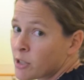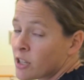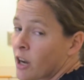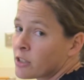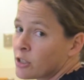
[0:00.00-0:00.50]
to
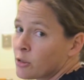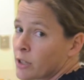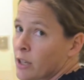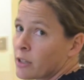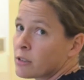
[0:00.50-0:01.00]
talk to you
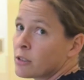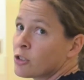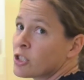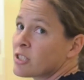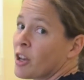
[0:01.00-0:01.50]
again.
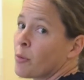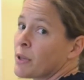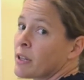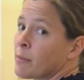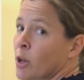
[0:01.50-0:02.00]
You're just
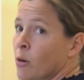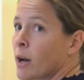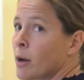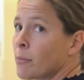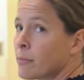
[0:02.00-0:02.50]
helping them go
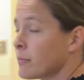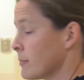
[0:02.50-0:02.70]
up